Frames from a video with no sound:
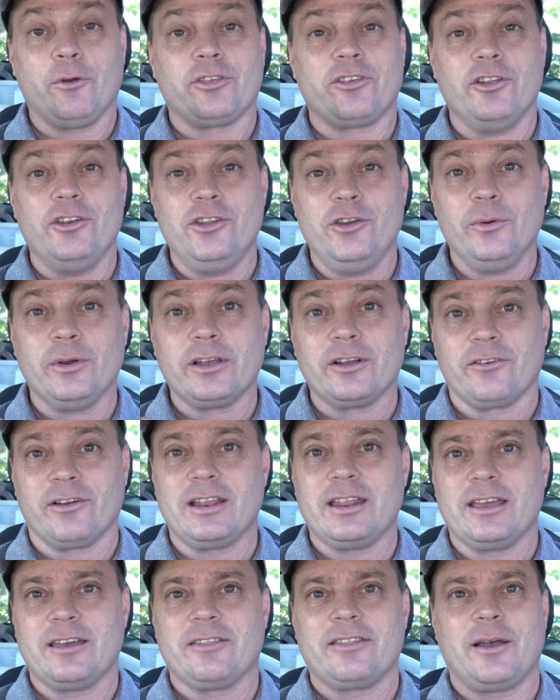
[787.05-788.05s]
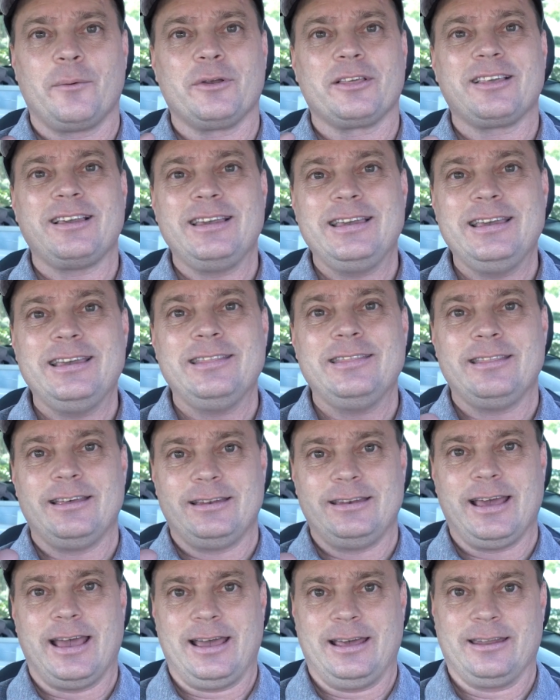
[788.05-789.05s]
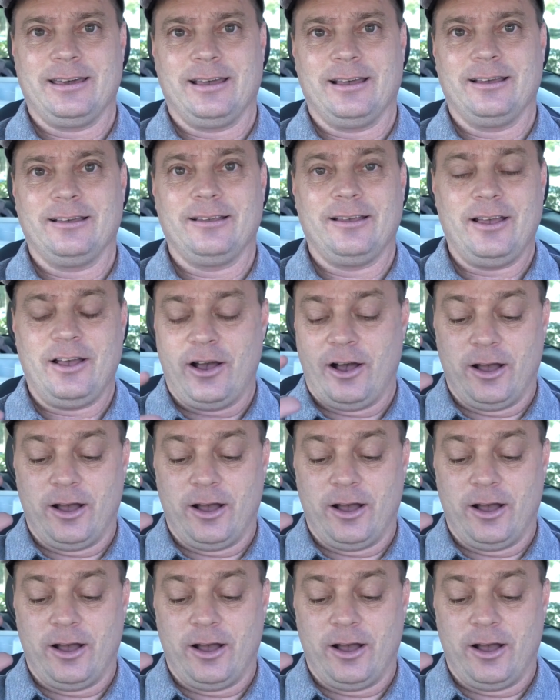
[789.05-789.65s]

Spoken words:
was a new ingredient that was in the data.